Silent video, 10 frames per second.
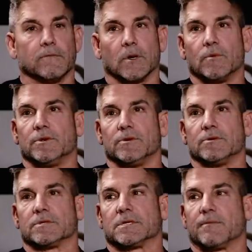But when you're
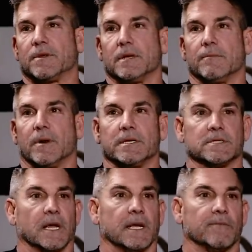doing something and
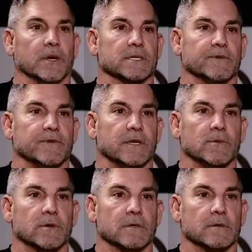money's not impressive
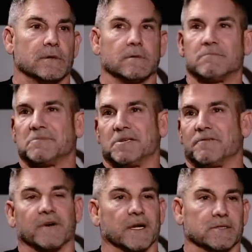anymore, mm-hmm. then
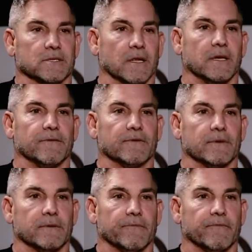you're fucking slave.
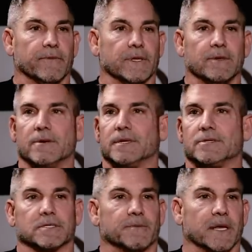You're doing it
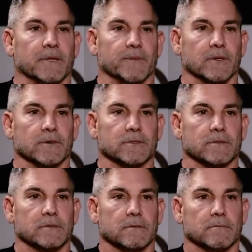just to pay the bills.
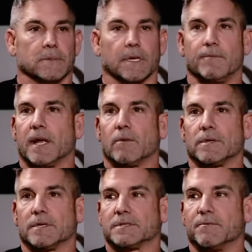Doesn't matter
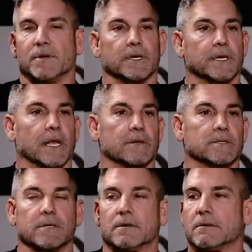whether it's a million
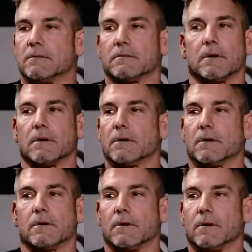dollars a year
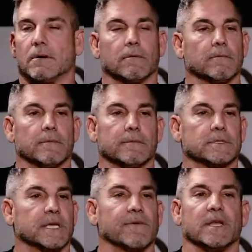or
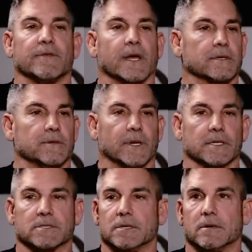seventy thousand
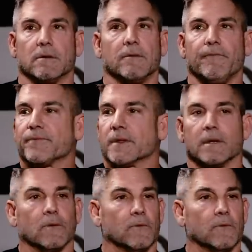bucks a year. Mm-hmm.